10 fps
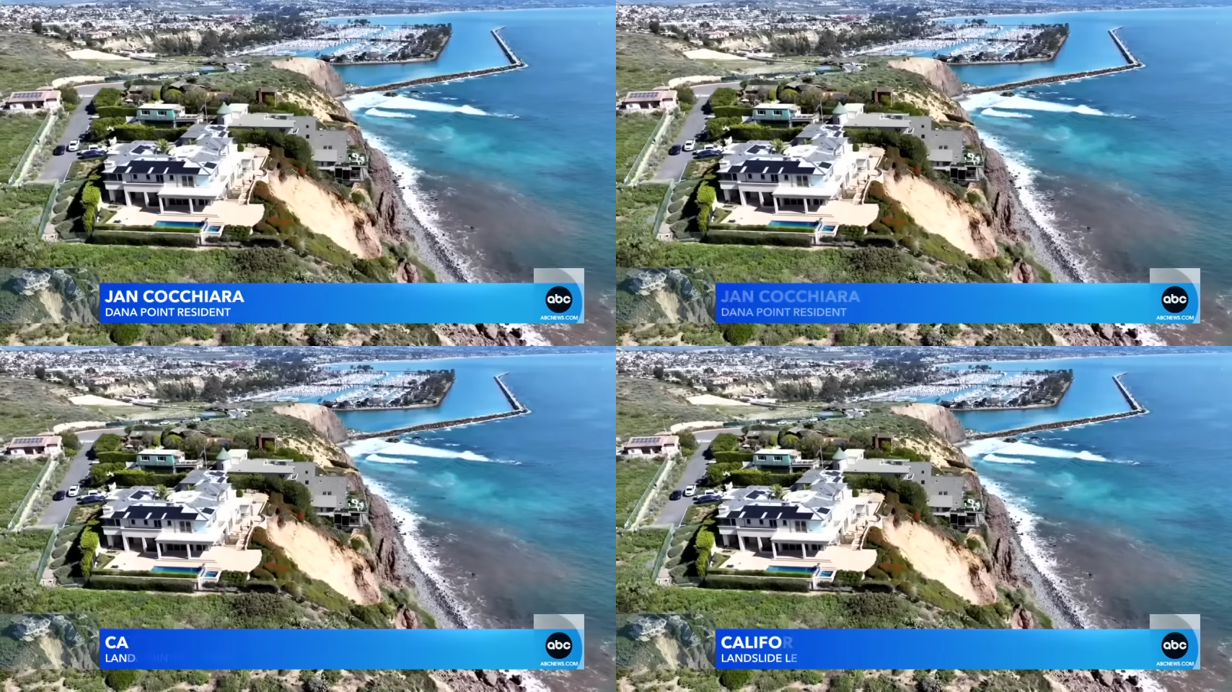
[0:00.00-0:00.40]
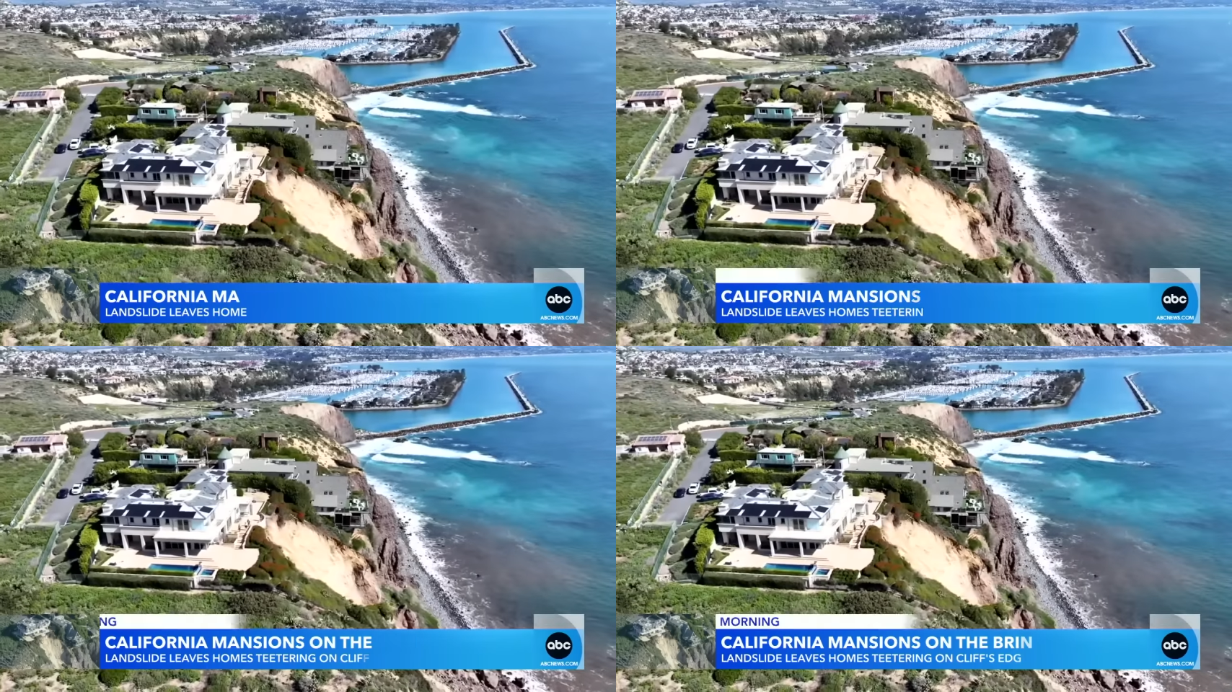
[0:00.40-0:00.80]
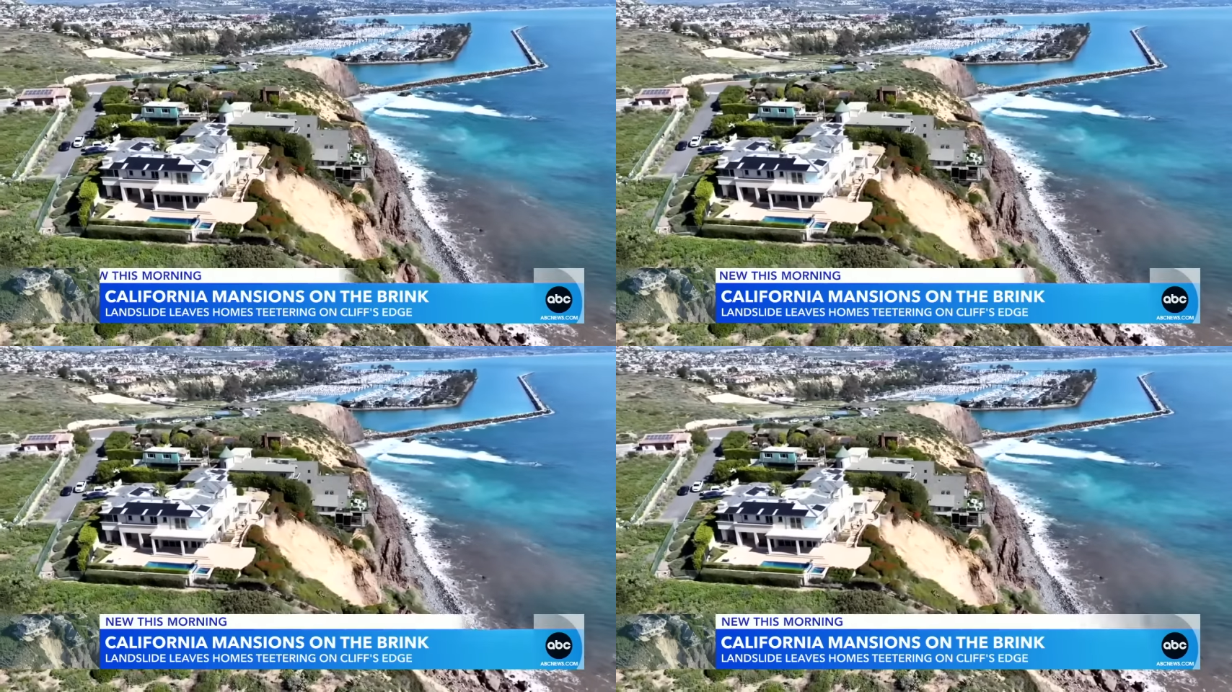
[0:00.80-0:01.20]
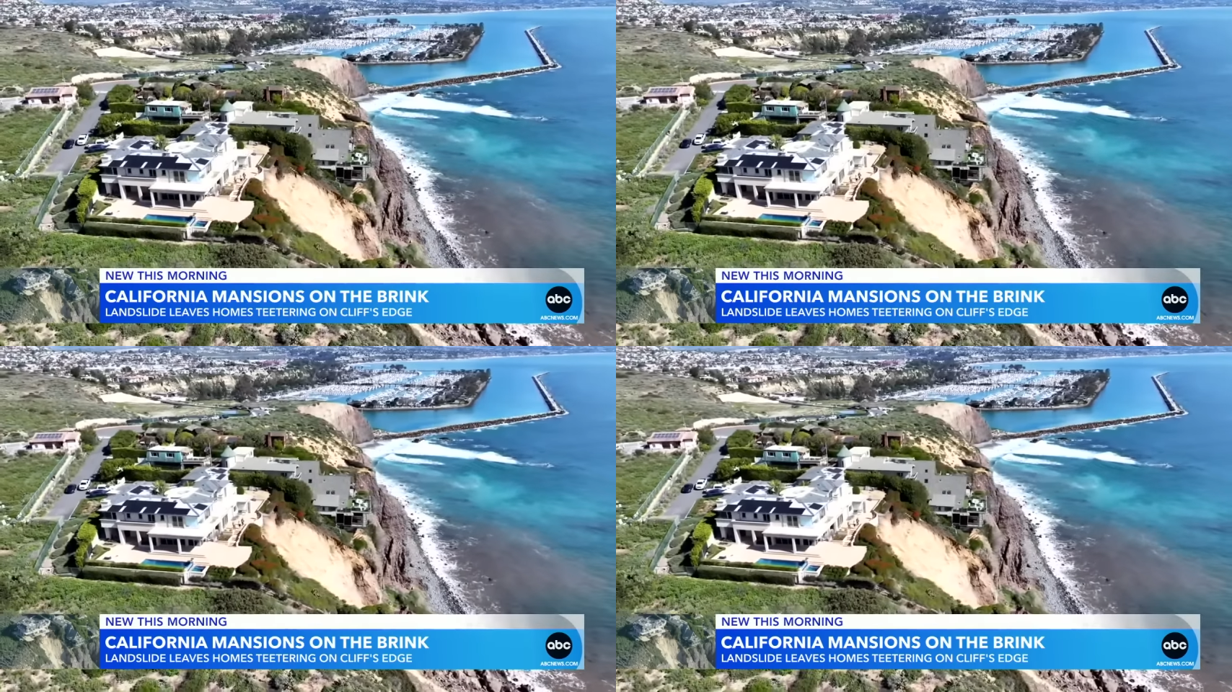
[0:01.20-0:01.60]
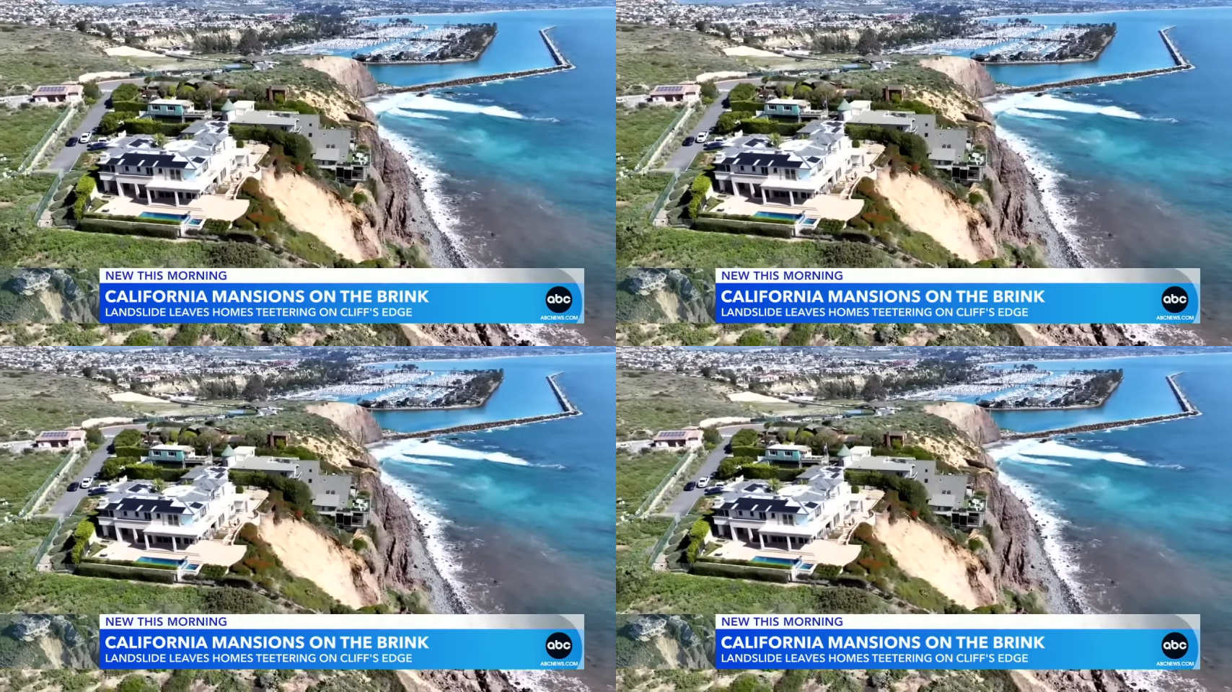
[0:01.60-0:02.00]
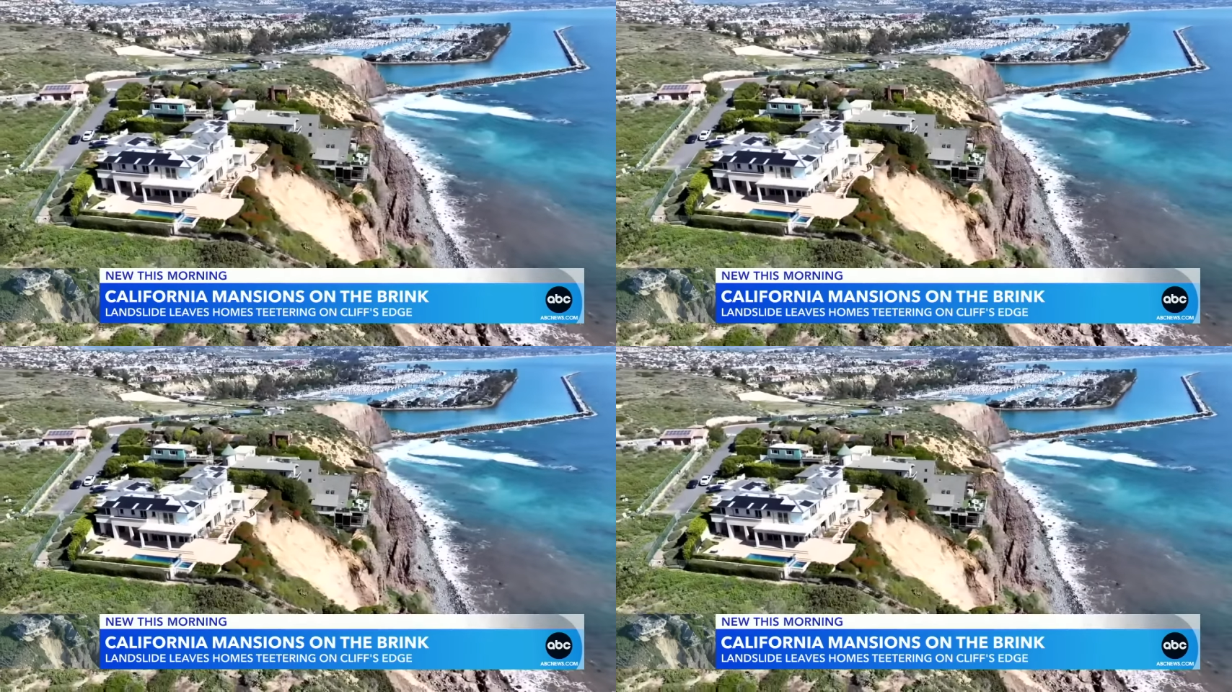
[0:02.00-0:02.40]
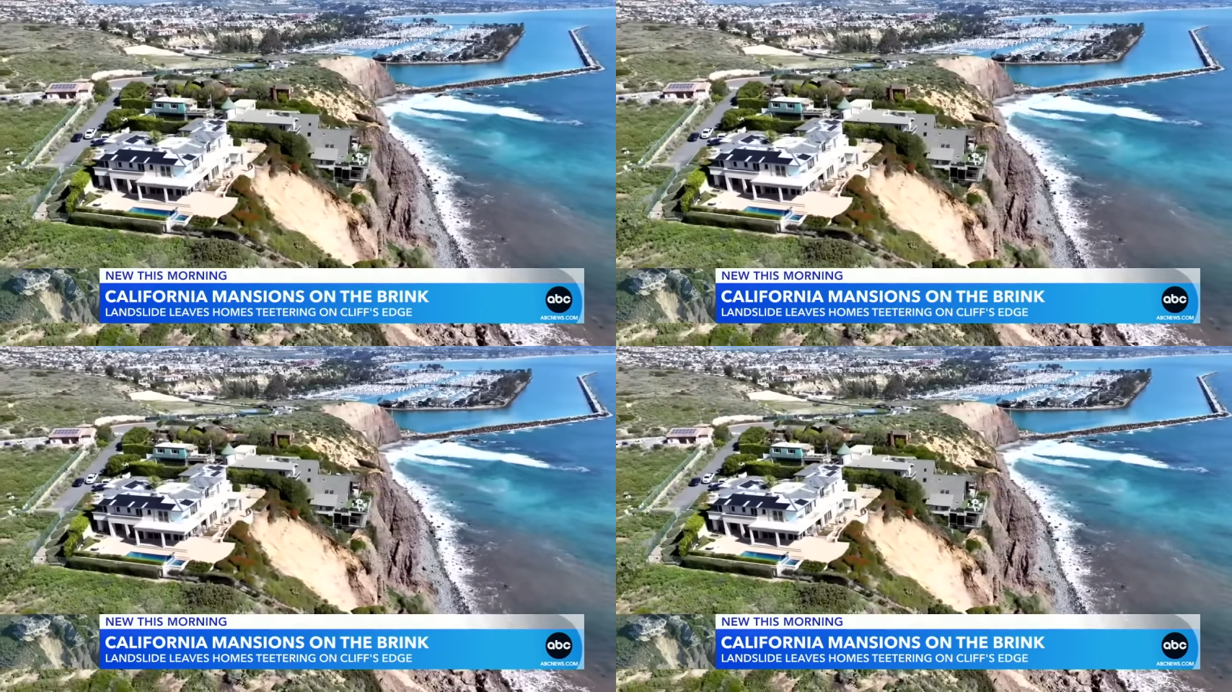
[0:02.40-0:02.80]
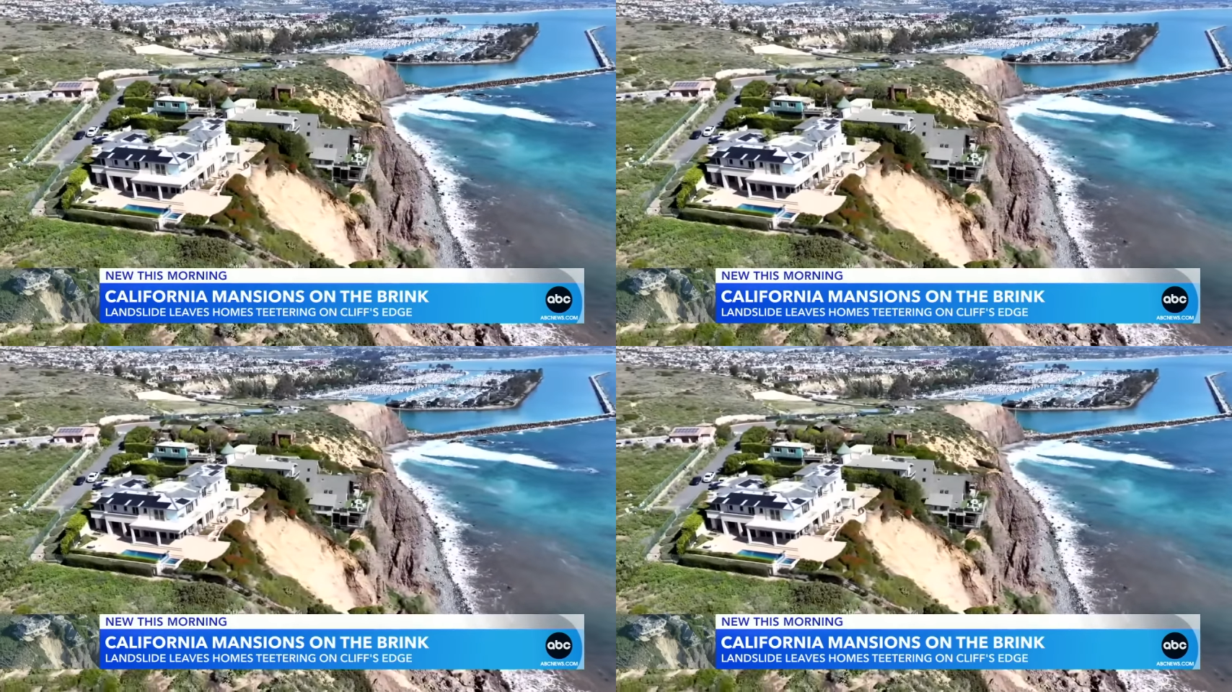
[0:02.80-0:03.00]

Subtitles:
[unreadable: no face in view]